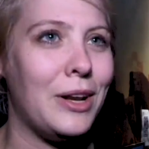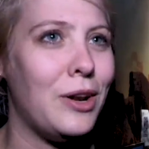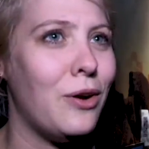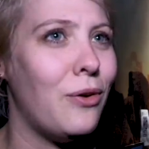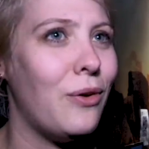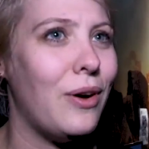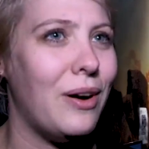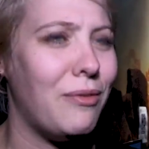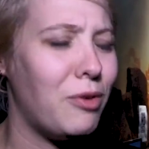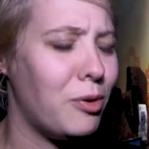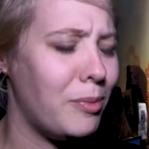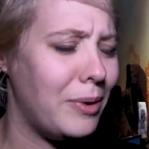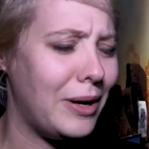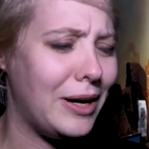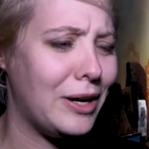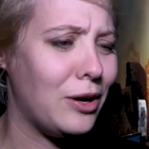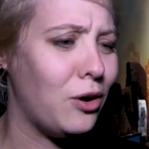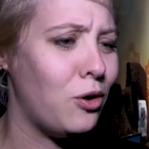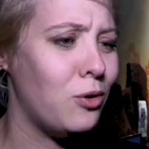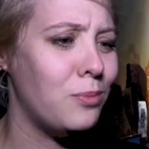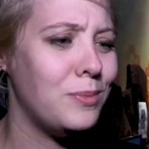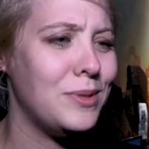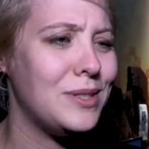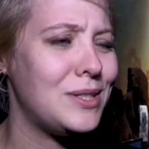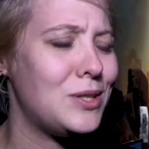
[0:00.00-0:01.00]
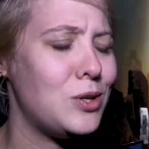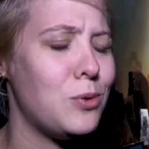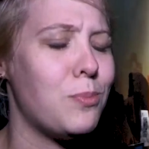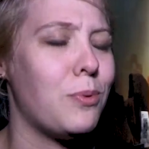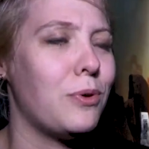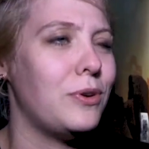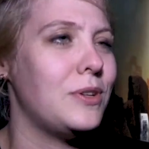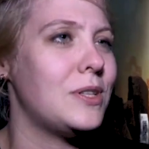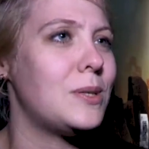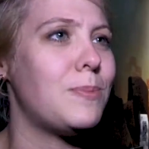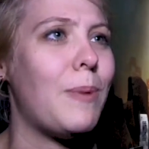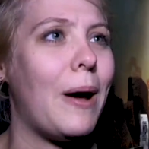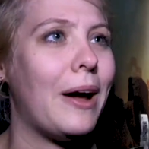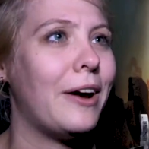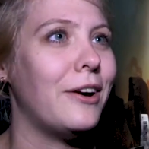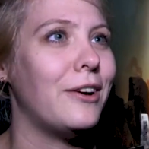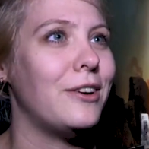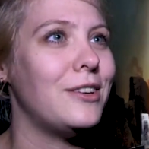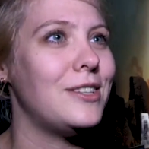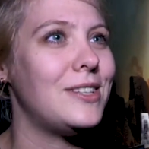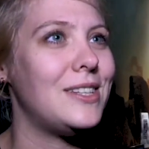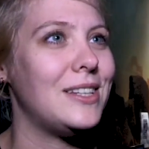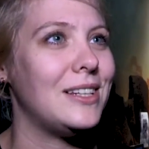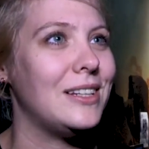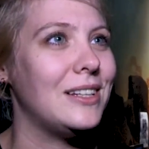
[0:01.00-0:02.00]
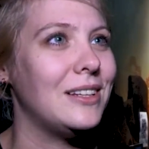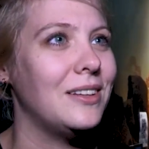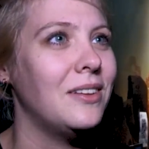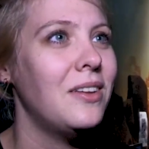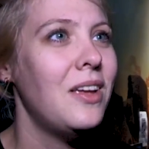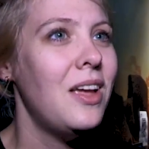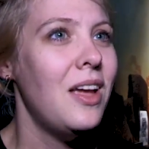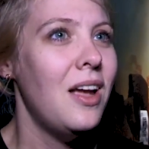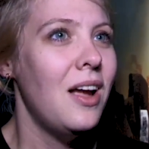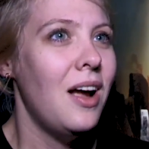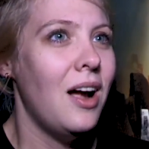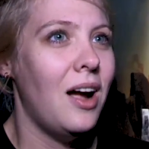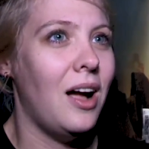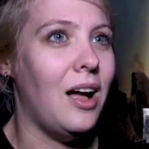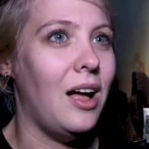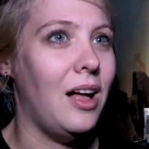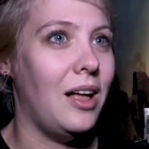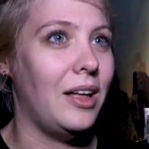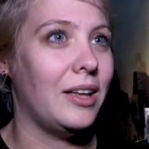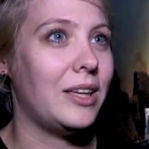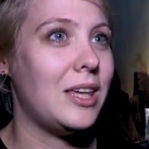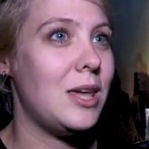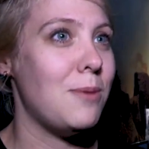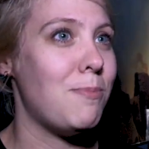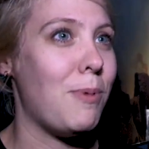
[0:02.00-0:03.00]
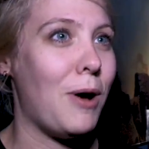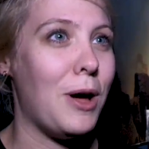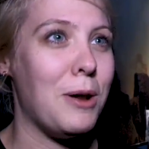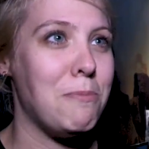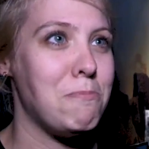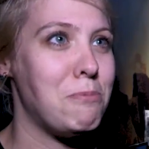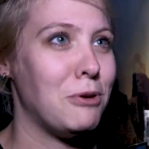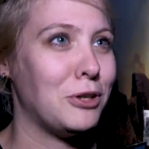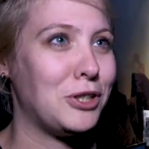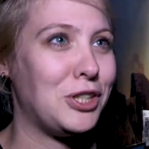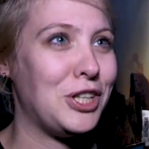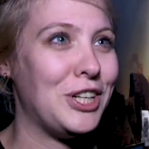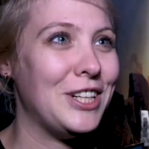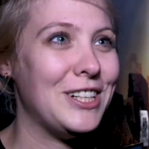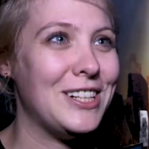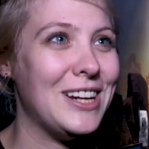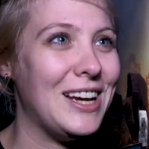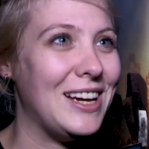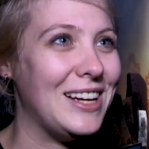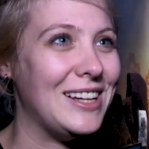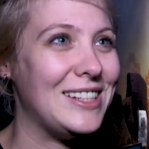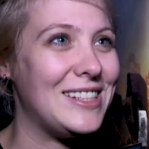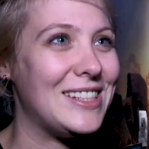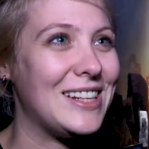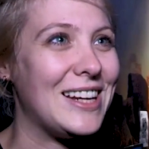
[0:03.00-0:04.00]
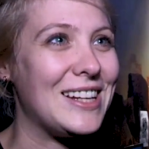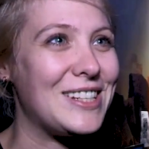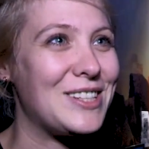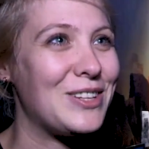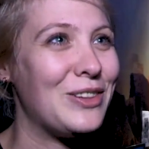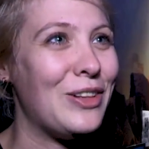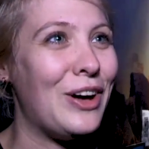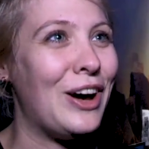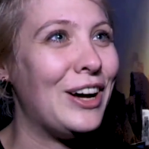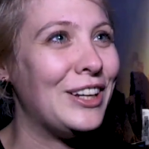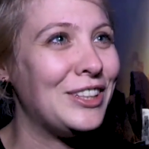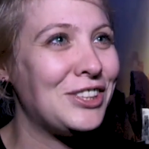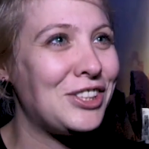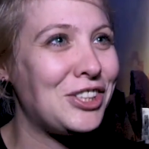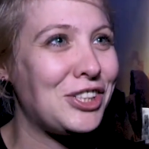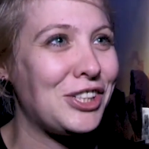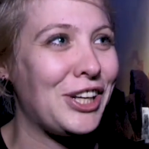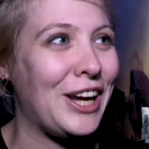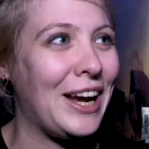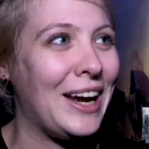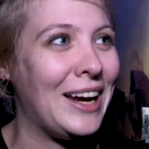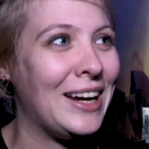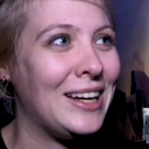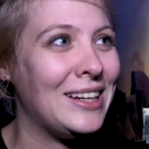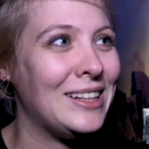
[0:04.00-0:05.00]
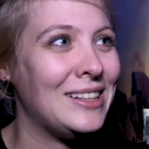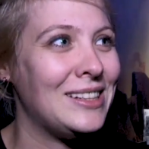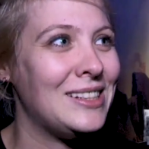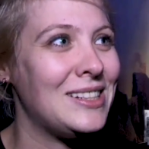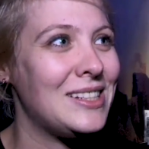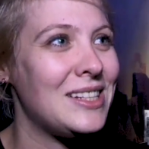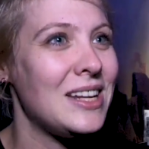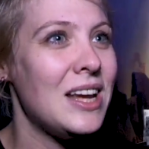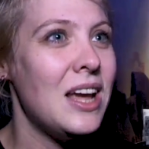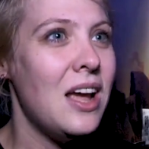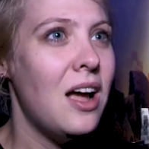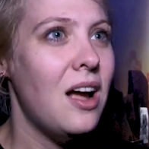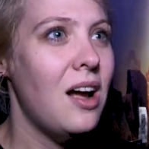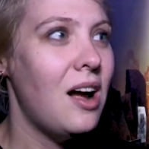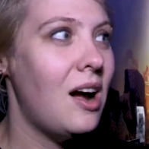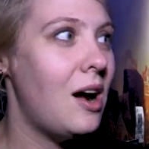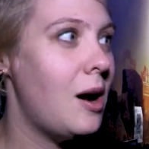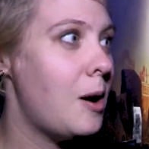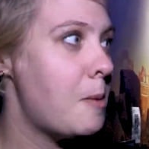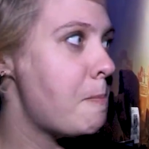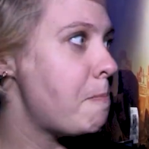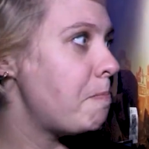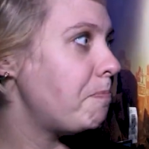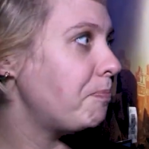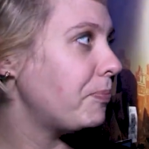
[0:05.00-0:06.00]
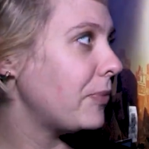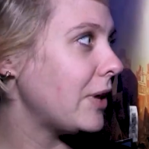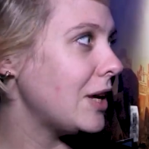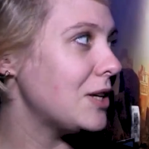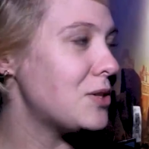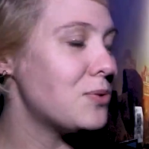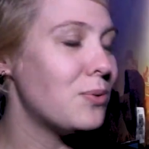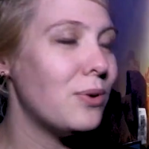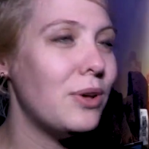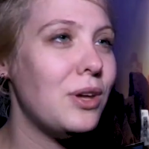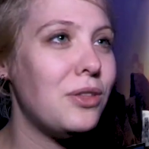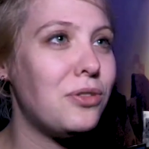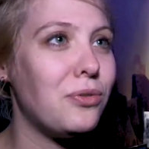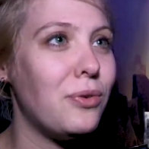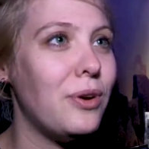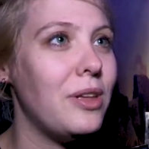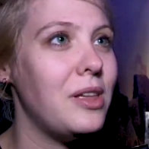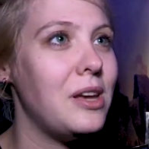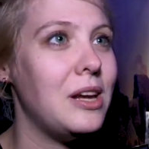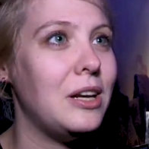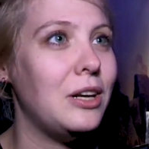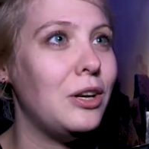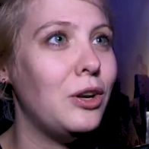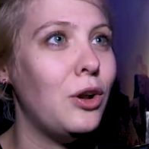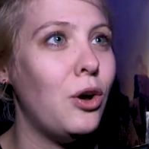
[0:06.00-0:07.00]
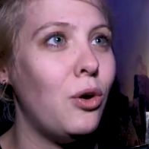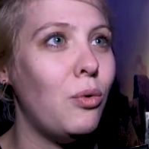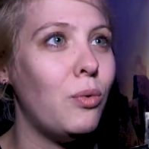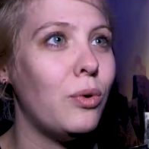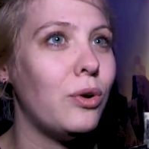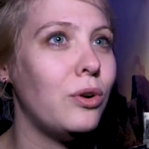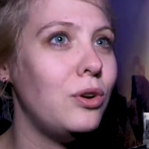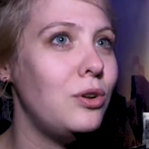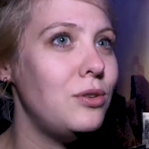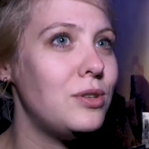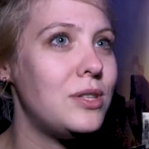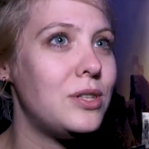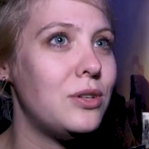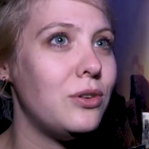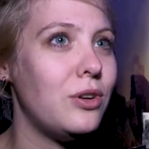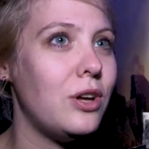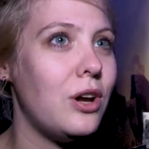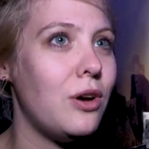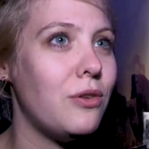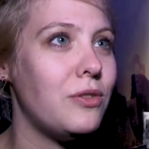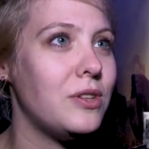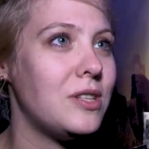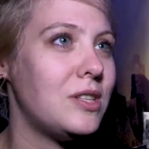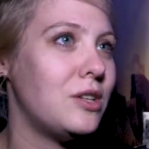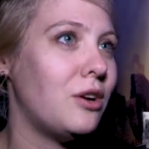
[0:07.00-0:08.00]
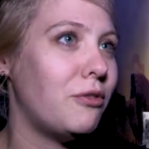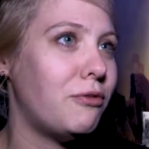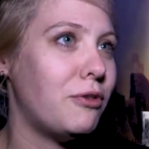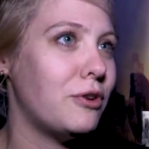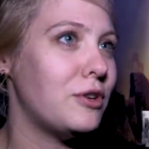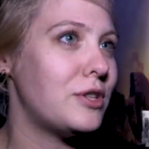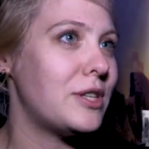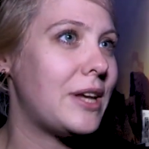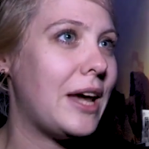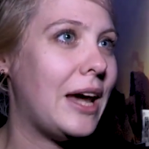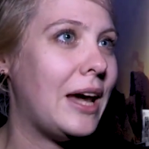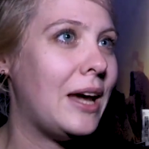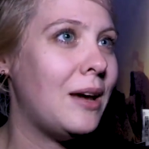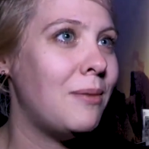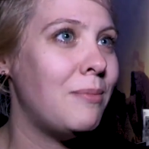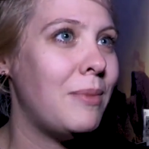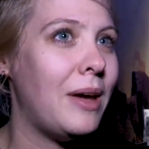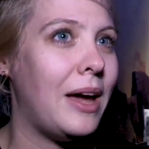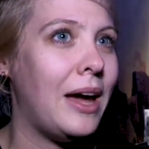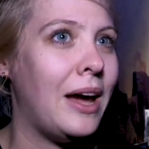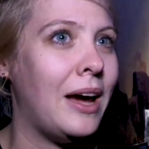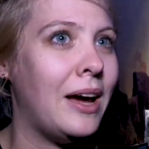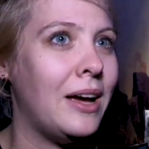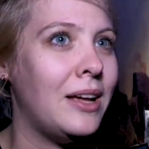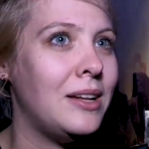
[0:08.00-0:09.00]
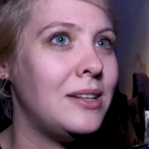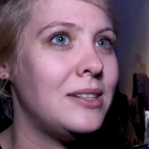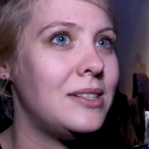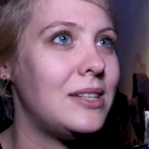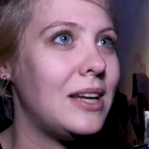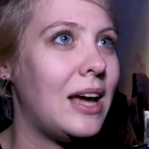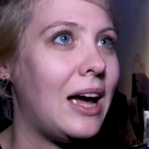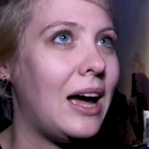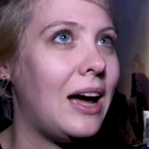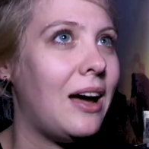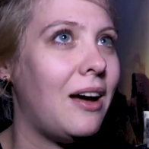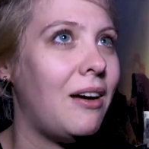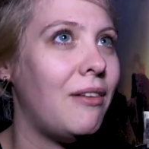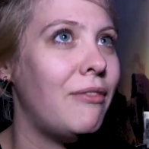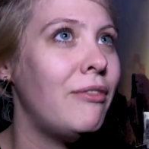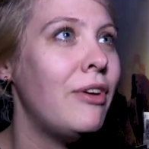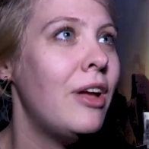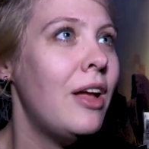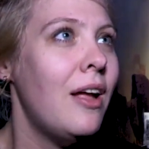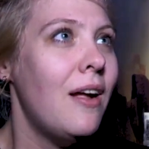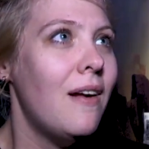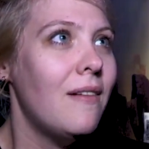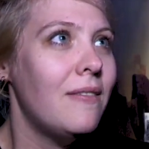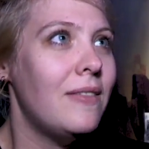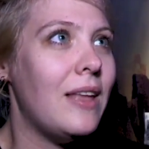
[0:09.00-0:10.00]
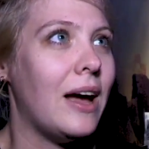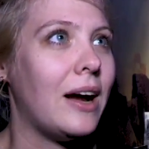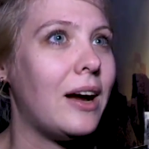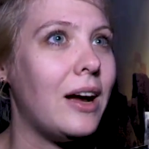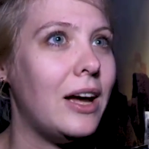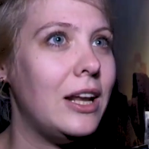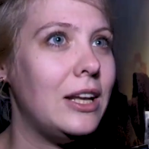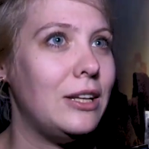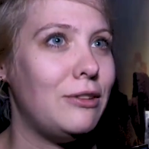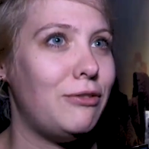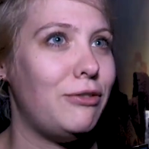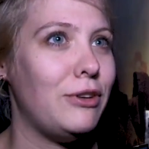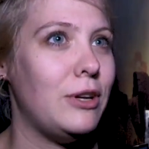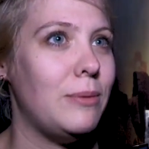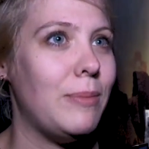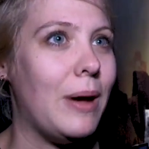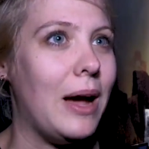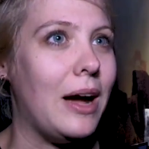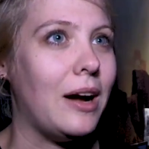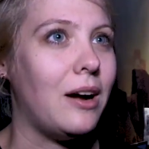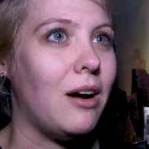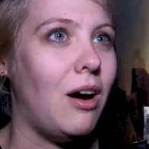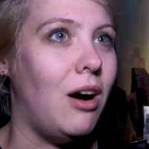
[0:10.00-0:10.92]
I know everybody at home is super inspired to uh, keep on pushing uh, to get to launch, and um, it's really thrilling. You know, we're a new studio, this is our first game, and to have that kind of feedback